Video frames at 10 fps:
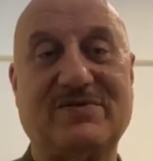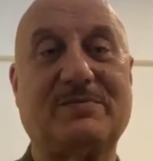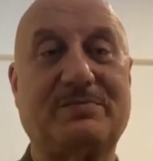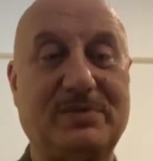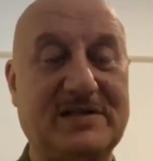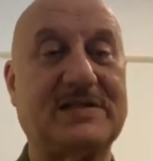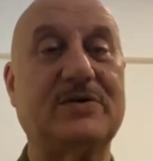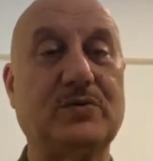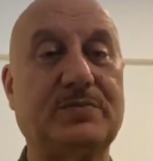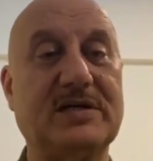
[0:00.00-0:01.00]
from
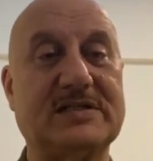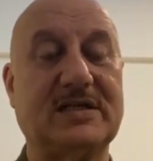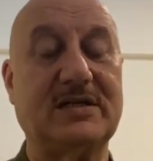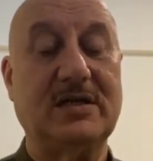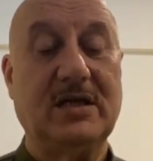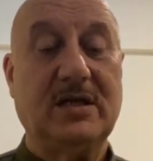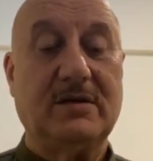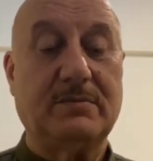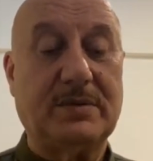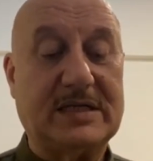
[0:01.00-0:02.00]
person to person,
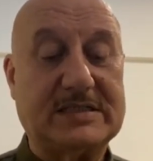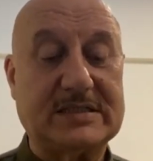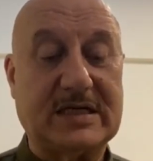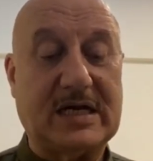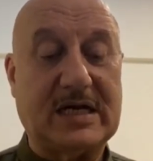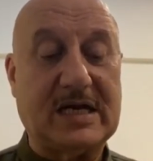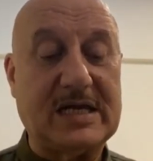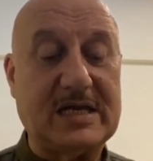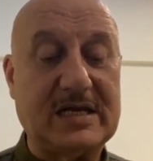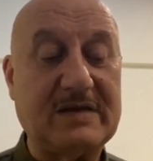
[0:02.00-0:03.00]
but I
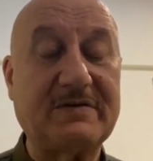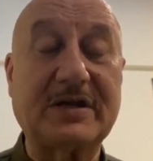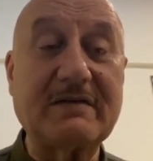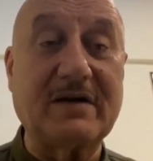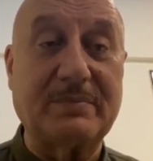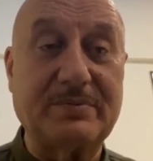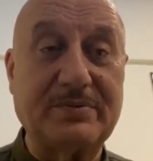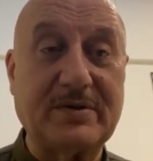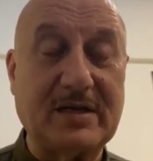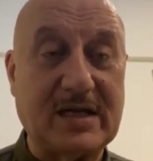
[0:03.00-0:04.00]
never give up,
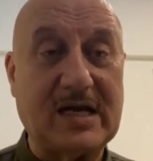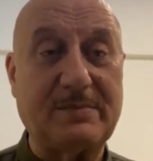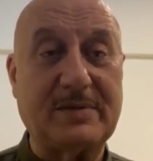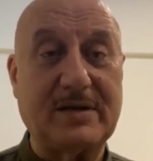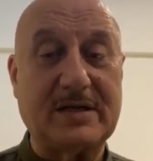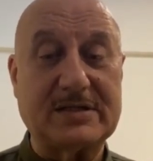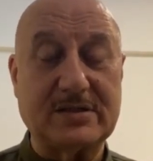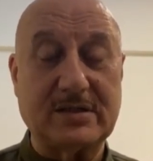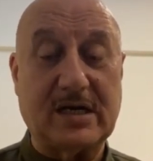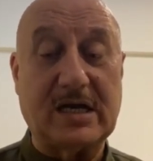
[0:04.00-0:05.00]
and I am
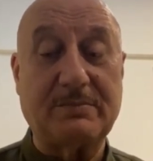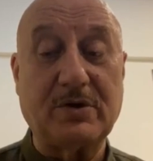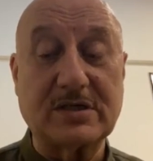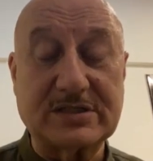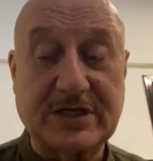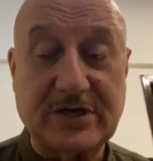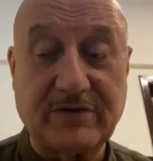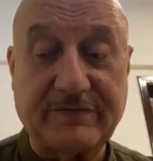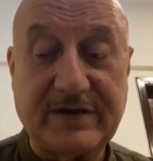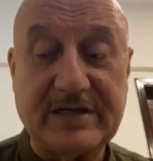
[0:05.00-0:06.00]
I am not scared
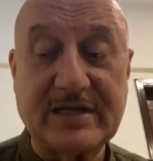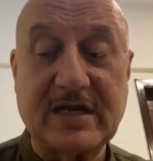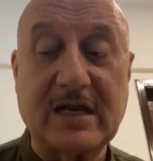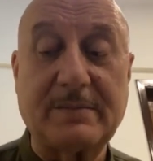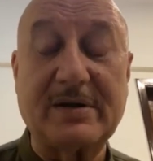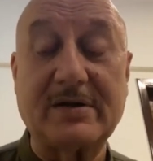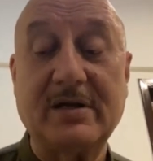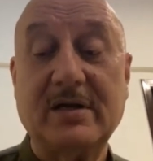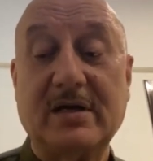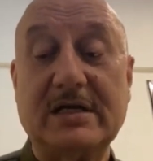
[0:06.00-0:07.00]
of failure, and I'm an
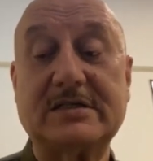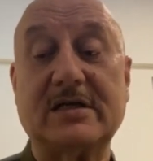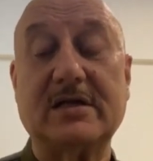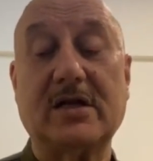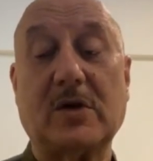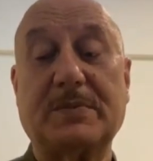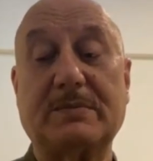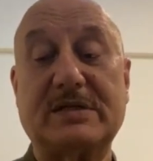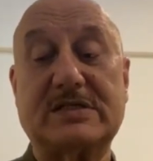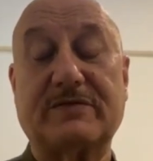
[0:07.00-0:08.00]
eternal
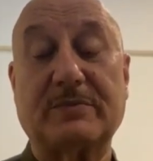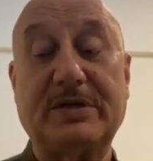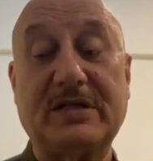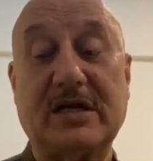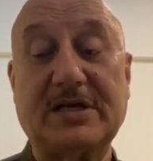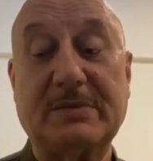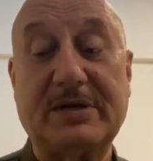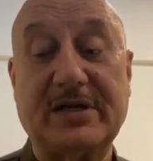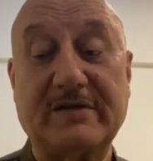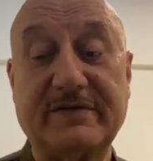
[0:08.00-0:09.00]
optimist. For me, the
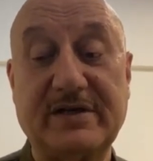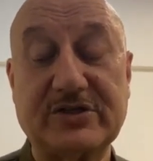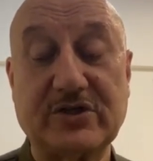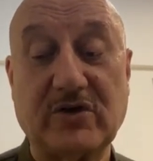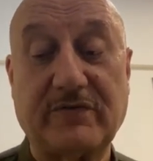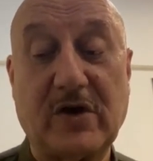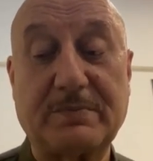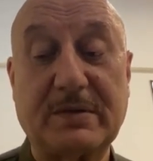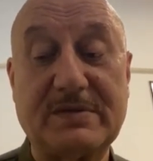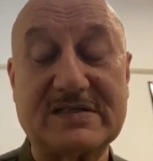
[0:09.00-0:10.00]
ultimate definition of
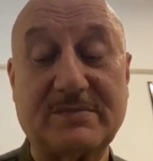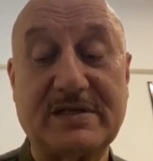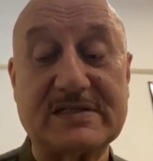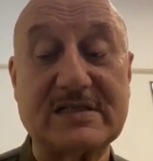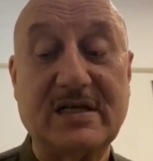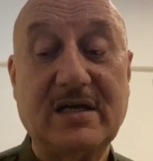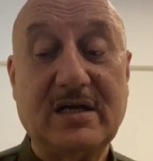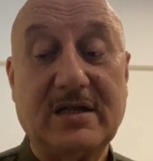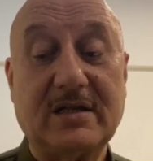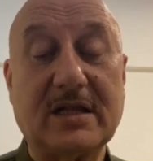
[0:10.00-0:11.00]
optimism is
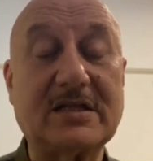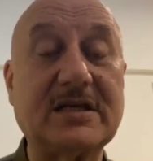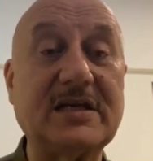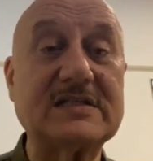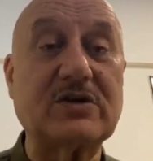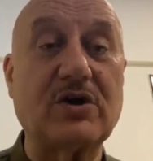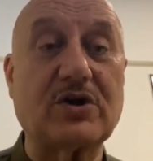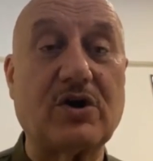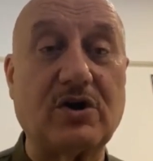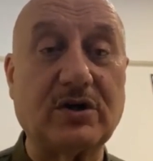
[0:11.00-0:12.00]
nothing is all
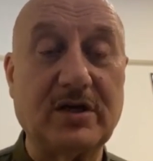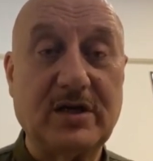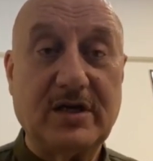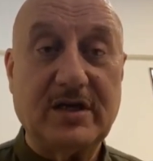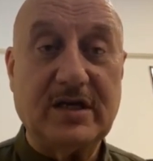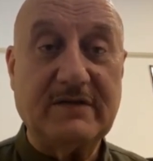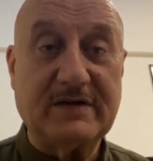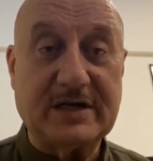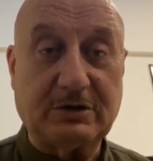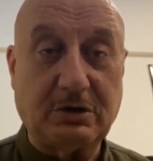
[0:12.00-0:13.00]
wrong
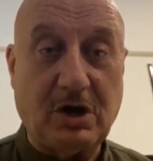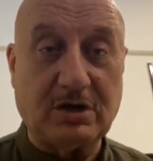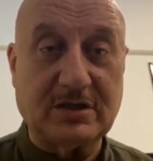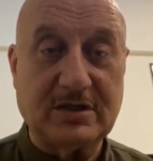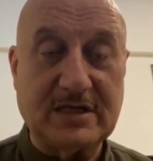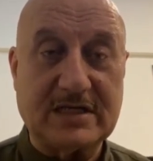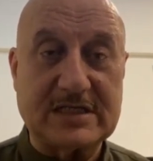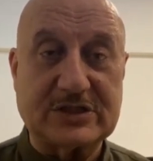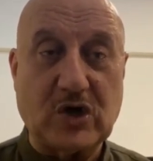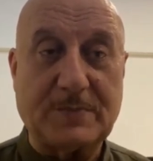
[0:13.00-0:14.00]
even a clock that
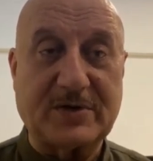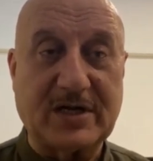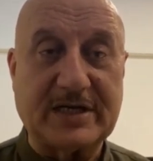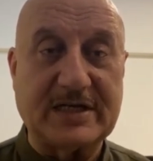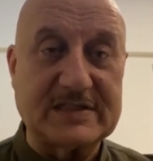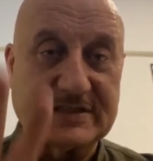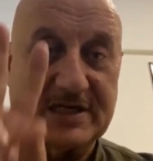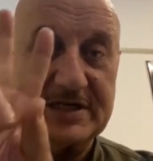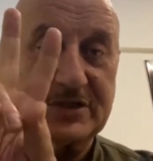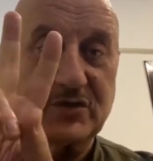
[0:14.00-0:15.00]
has stopped running is
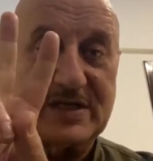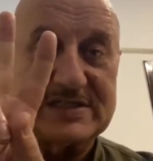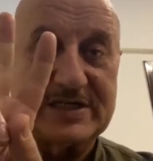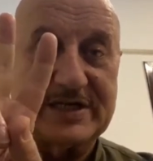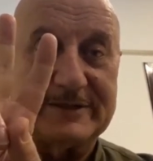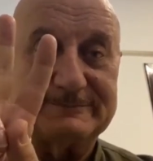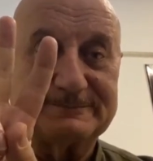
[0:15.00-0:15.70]
correct twice a day.